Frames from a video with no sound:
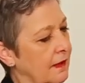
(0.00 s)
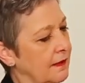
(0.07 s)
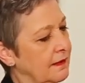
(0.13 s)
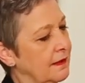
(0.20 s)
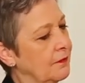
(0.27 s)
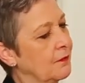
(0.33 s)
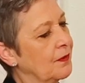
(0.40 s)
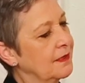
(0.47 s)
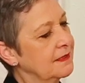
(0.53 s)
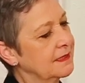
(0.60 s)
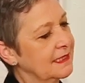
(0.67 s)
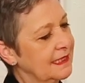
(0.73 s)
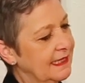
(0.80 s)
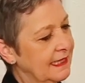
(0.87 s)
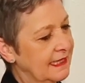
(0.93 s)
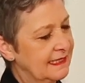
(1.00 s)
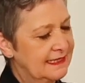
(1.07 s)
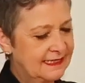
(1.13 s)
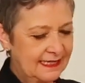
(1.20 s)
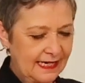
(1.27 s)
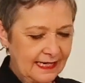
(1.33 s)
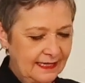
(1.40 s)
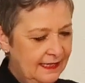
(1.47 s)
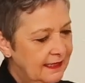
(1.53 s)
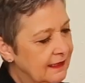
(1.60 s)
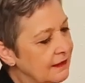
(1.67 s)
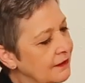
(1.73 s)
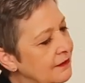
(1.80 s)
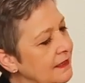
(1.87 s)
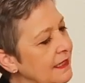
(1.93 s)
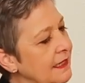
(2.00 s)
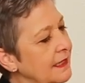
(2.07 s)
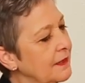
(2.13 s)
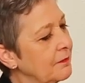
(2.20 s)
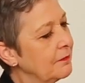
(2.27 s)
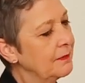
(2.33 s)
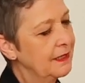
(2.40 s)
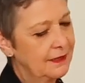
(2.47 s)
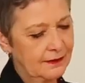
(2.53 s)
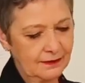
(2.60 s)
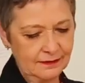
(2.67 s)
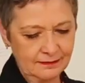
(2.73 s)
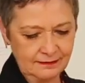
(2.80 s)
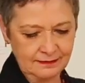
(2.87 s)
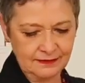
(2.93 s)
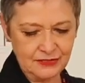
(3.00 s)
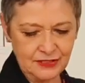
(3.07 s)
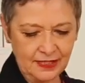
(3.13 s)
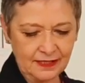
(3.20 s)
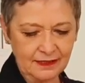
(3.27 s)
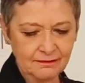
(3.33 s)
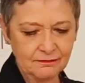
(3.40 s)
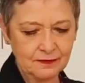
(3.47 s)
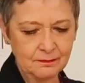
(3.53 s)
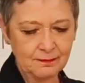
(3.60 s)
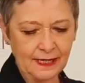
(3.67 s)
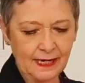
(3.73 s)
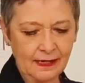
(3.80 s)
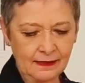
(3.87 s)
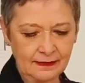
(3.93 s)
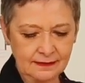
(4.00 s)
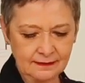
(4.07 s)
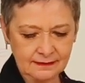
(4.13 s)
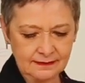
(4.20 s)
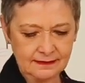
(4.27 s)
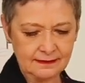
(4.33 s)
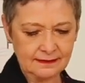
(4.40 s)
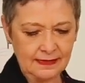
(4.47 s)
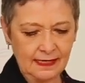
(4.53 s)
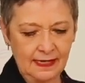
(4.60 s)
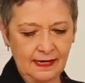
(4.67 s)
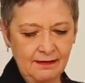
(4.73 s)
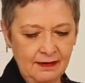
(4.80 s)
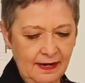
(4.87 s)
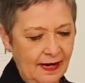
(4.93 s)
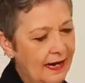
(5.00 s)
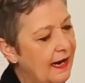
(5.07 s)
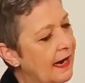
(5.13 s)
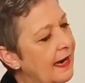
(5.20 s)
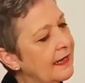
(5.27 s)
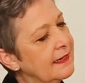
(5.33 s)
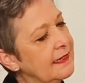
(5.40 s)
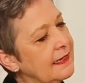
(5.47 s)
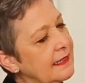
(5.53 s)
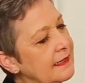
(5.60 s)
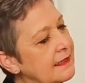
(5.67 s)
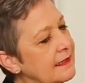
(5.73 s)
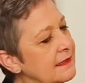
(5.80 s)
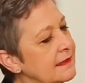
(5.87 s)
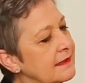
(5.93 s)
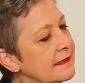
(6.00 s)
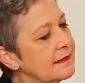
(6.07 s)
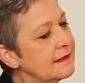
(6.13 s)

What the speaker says: And then once again, standing and looking in a mirror, checking for balance, add in